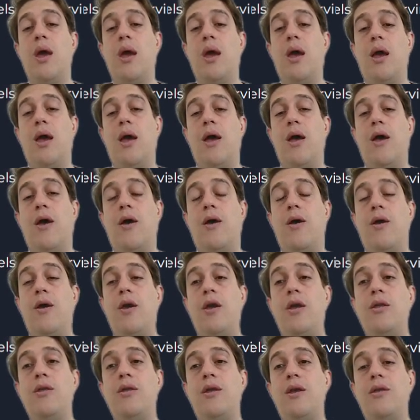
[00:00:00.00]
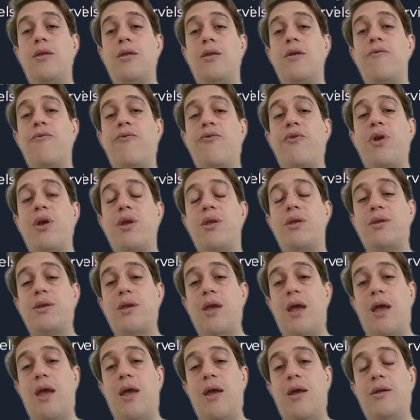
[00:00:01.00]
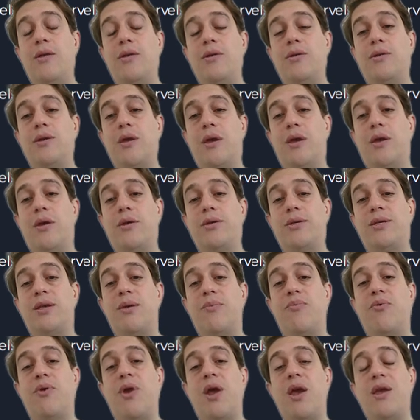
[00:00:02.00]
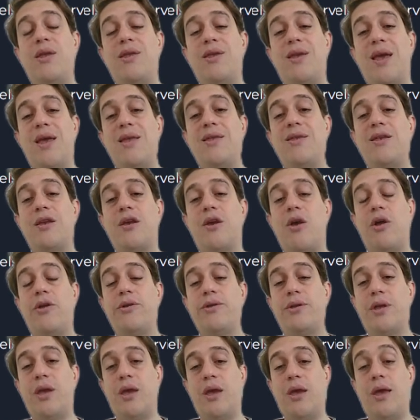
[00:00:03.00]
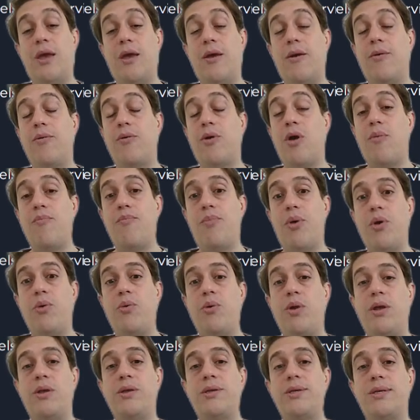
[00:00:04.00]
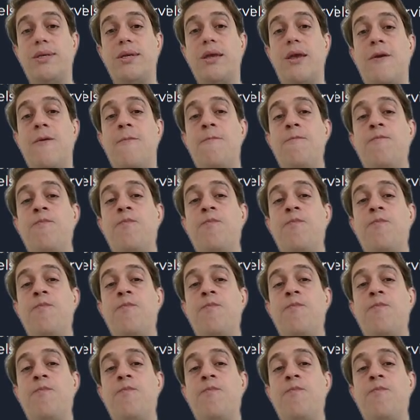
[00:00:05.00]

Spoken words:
in the different and separated components